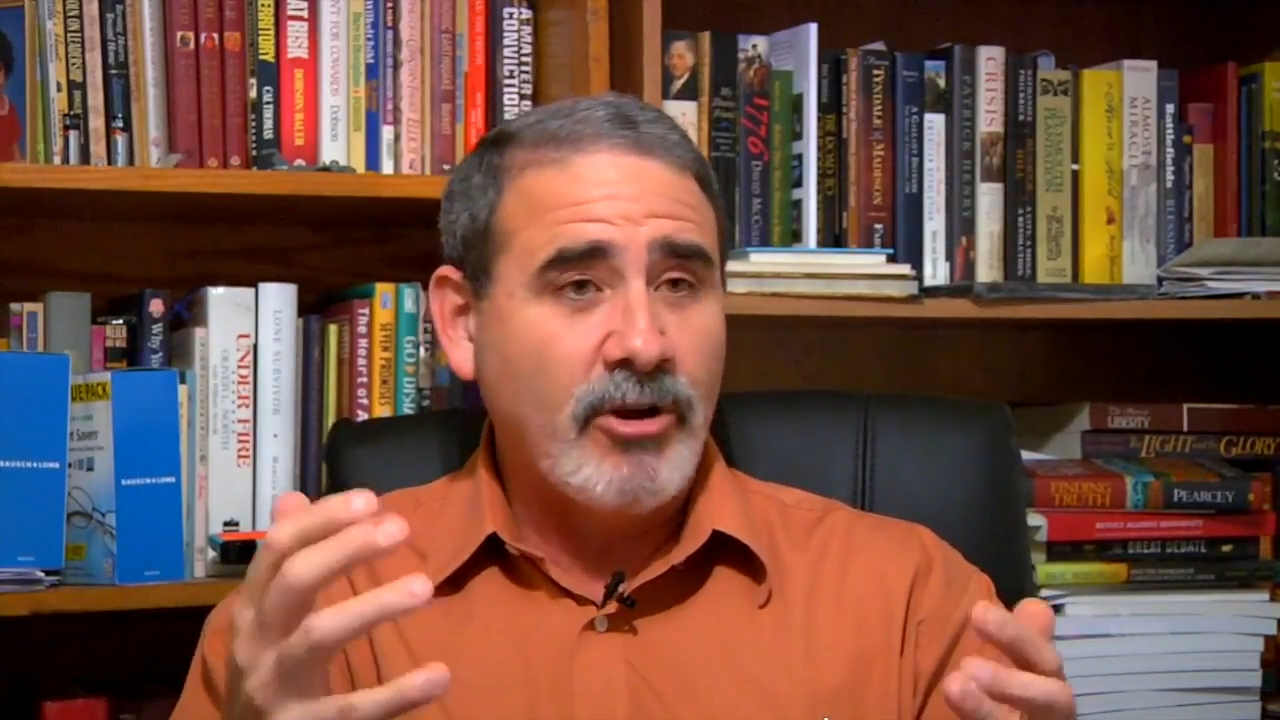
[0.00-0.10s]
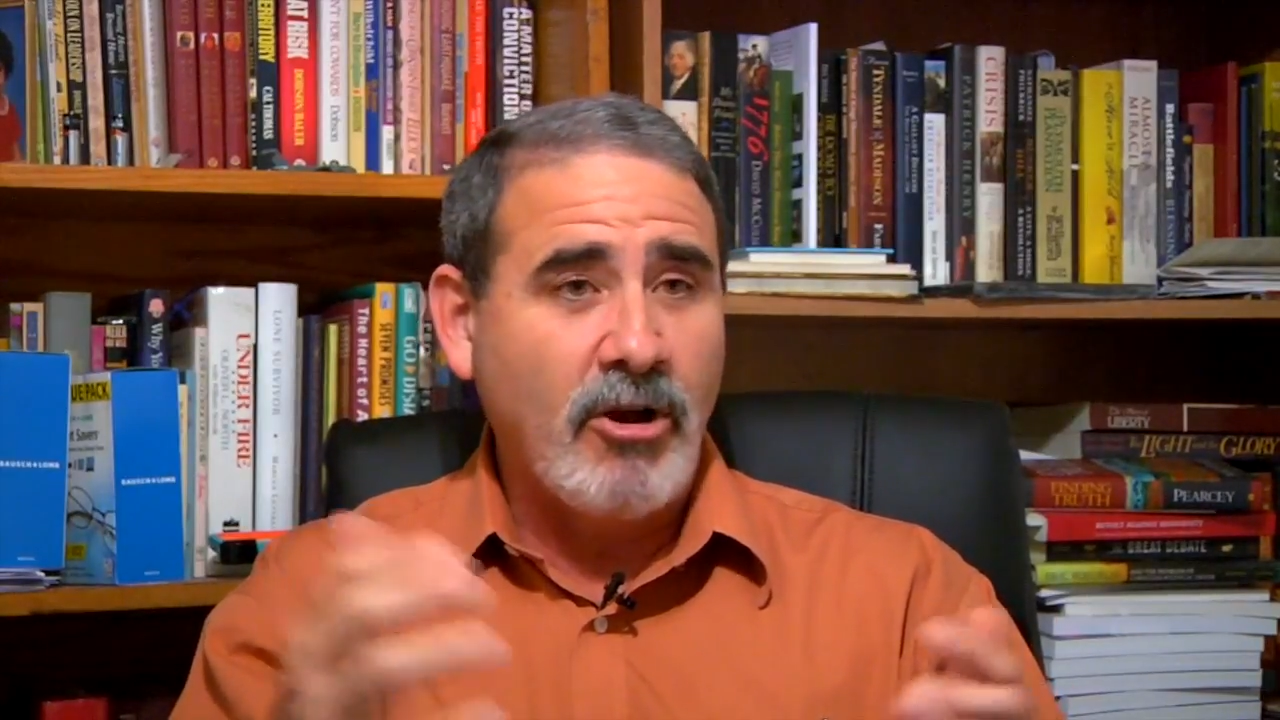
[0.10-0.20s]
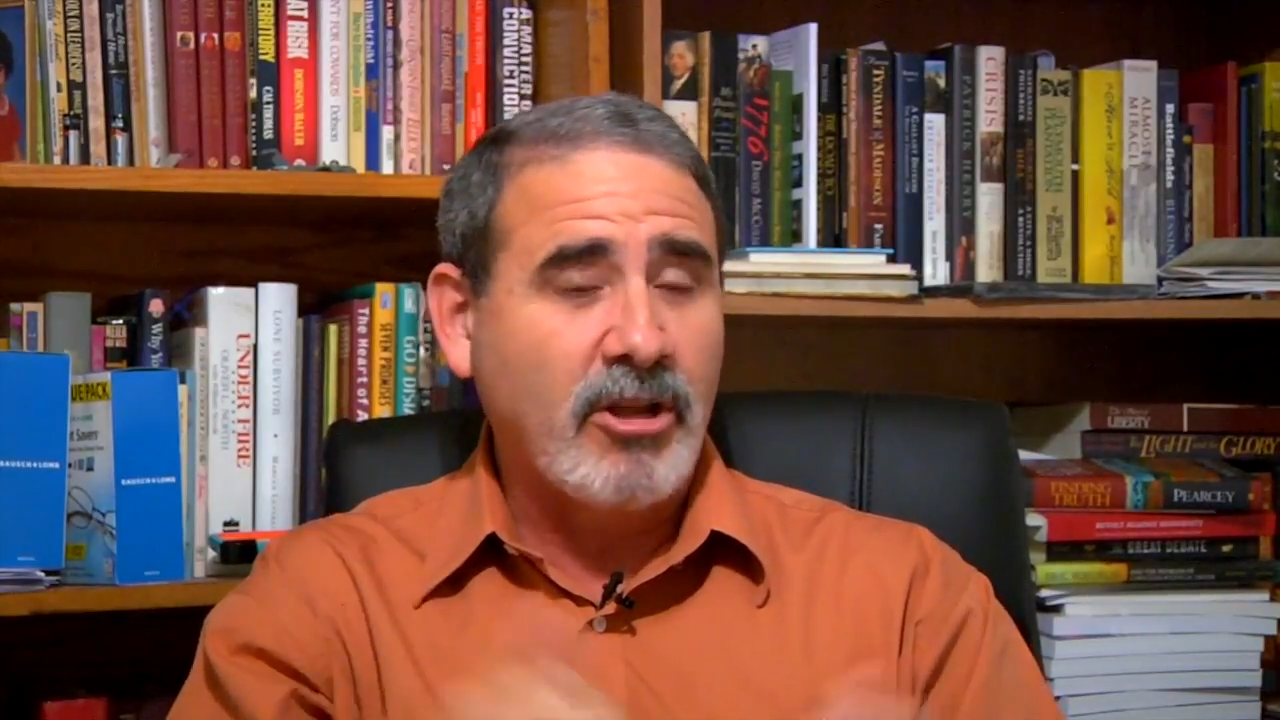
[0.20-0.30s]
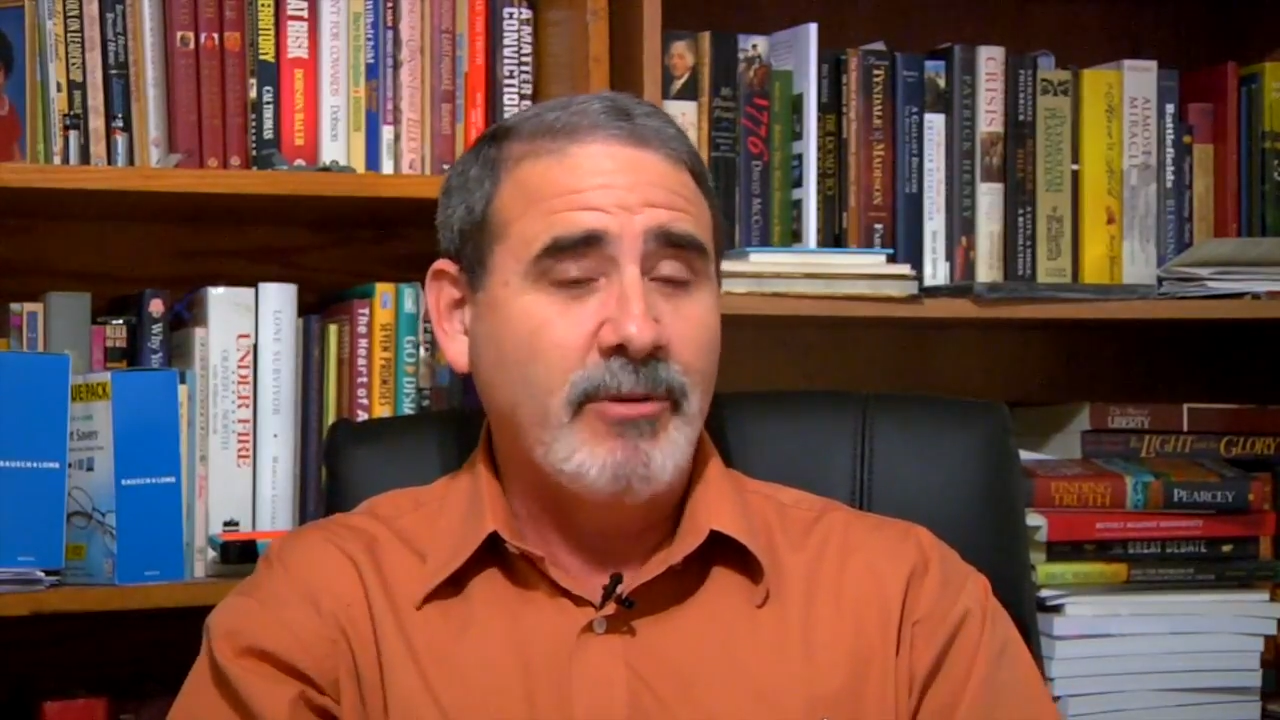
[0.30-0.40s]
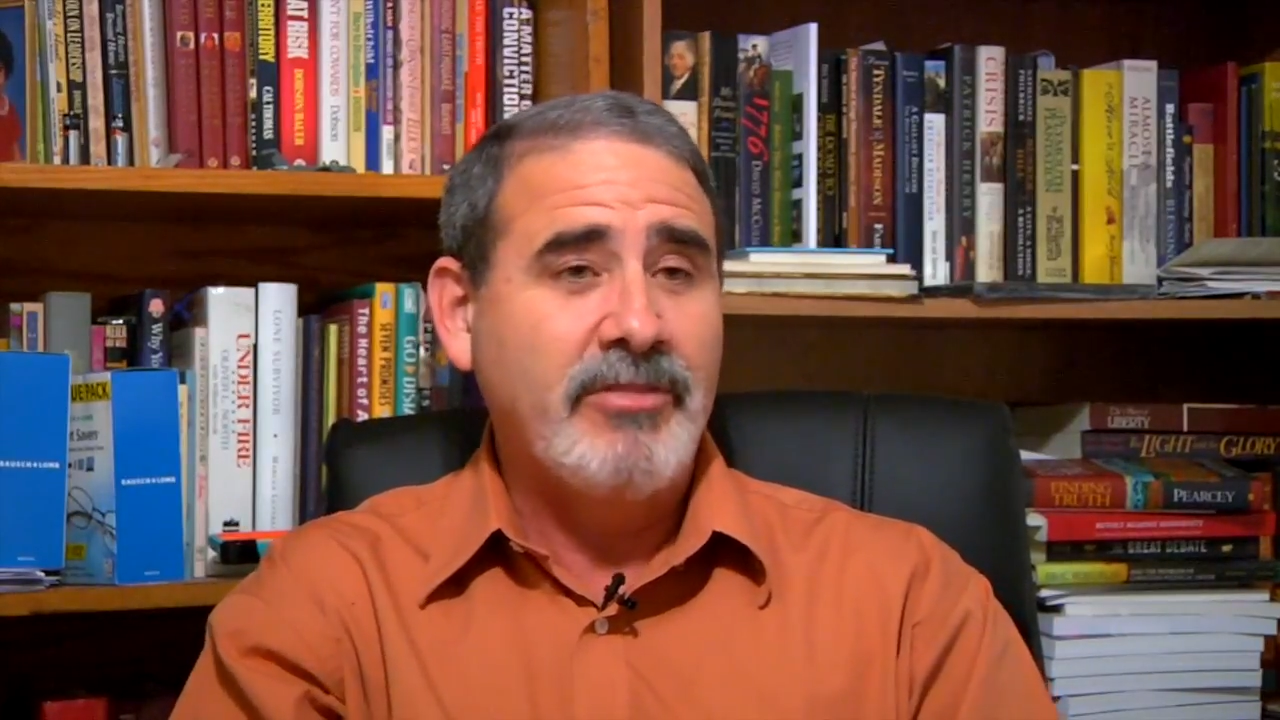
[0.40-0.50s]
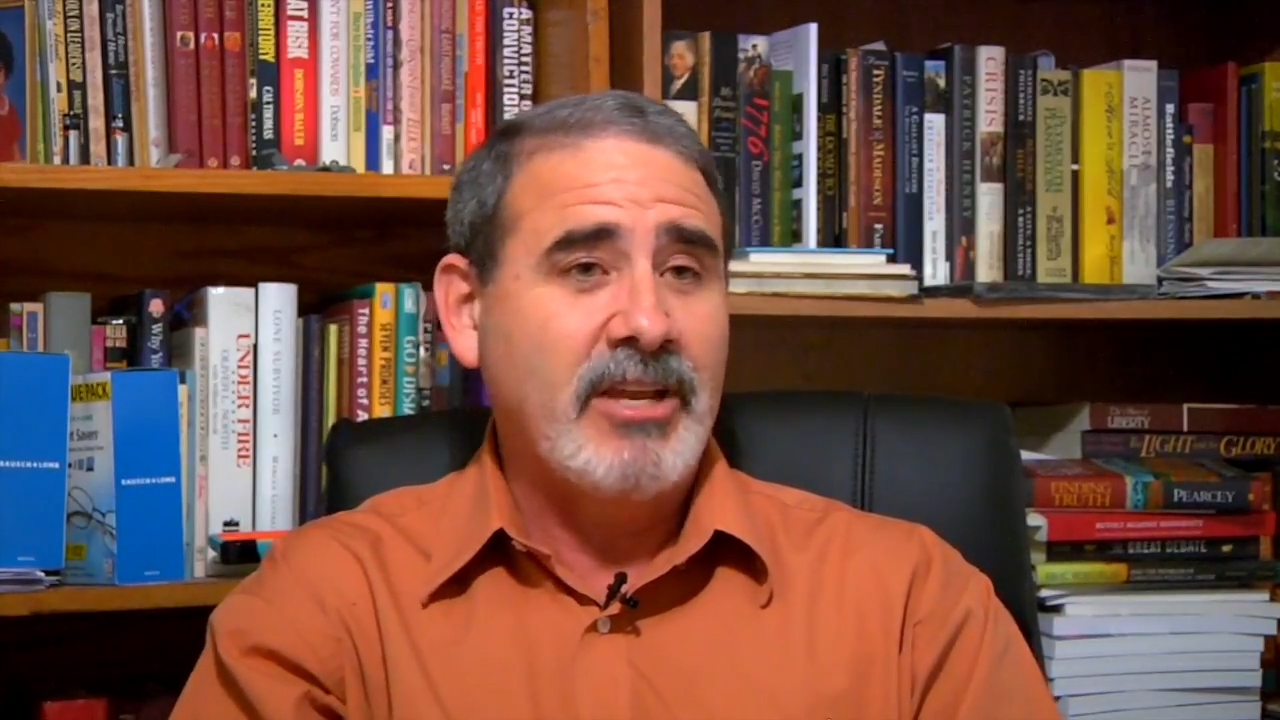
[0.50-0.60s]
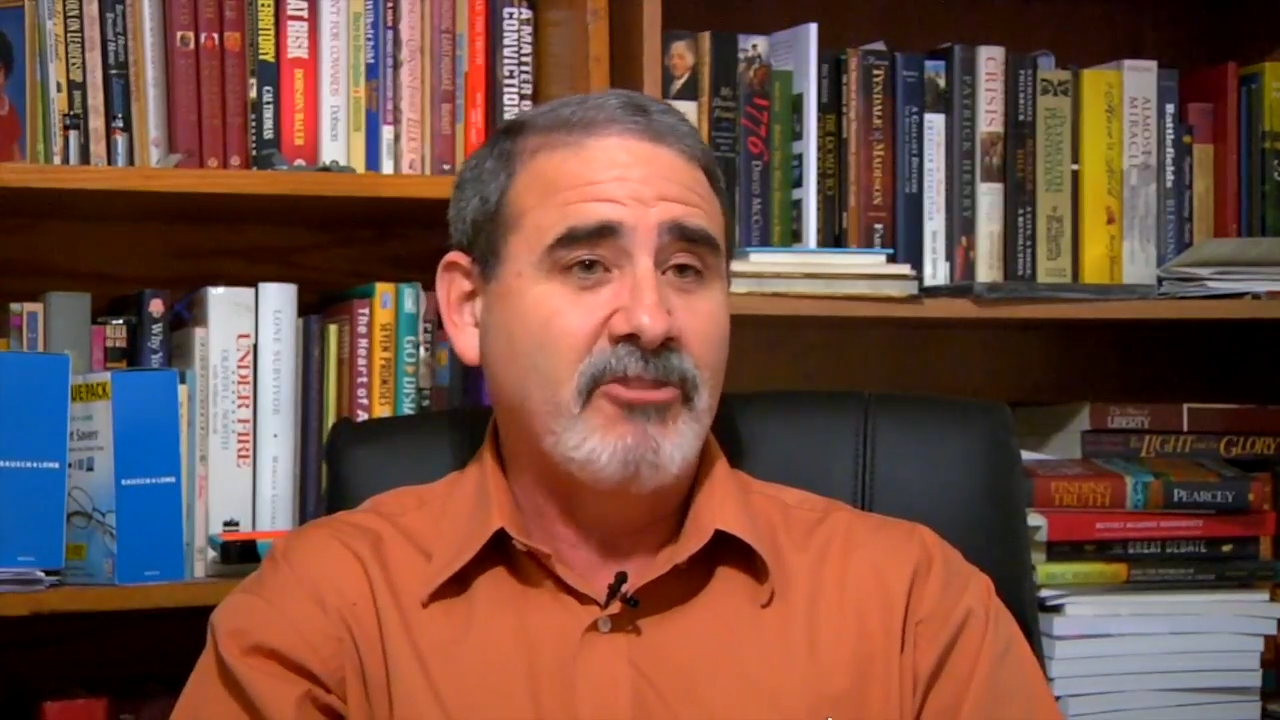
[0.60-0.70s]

an argument that